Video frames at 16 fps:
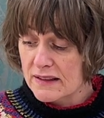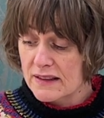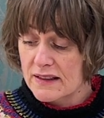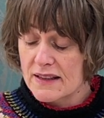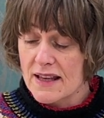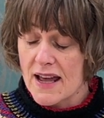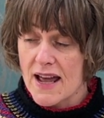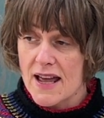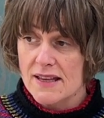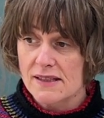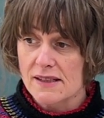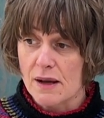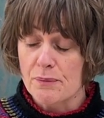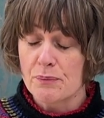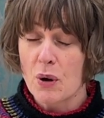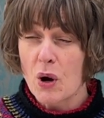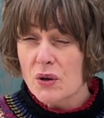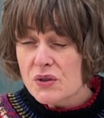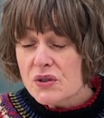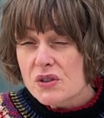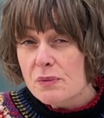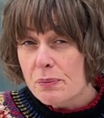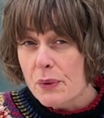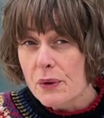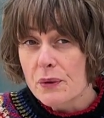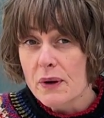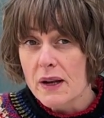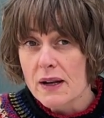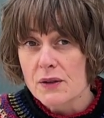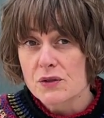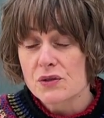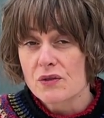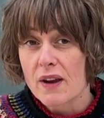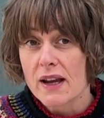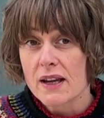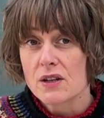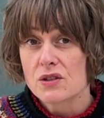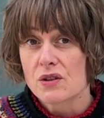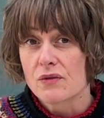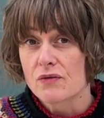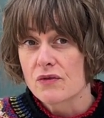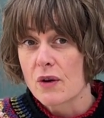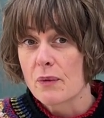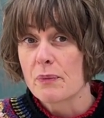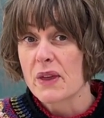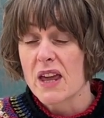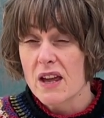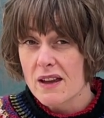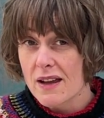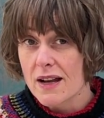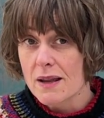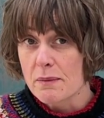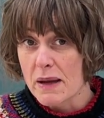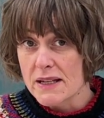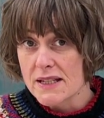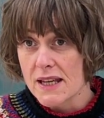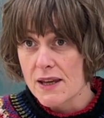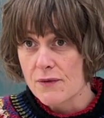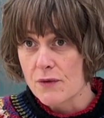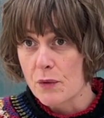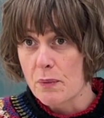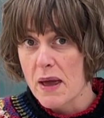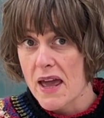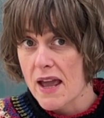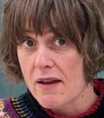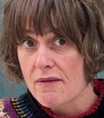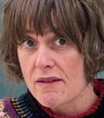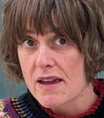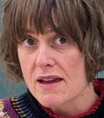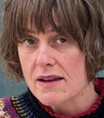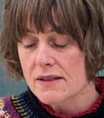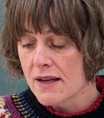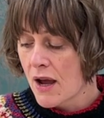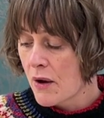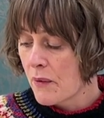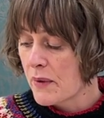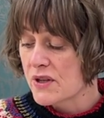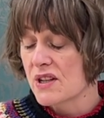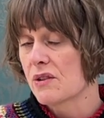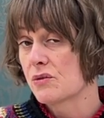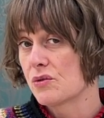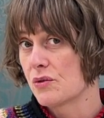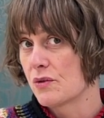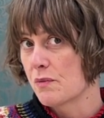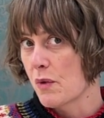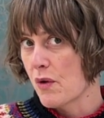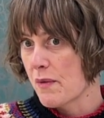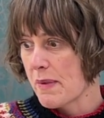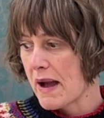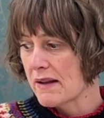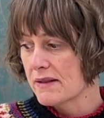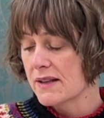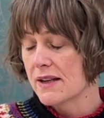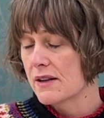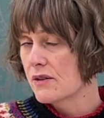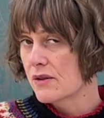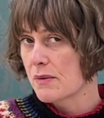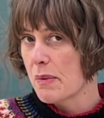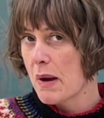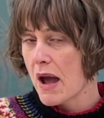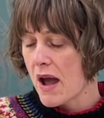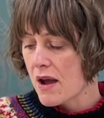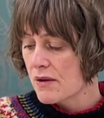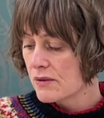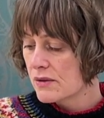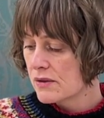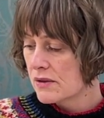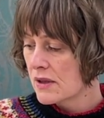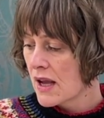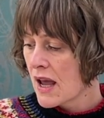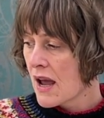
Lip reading: there's a possible illustration from the early medieval period, which I'll talk more about in another post.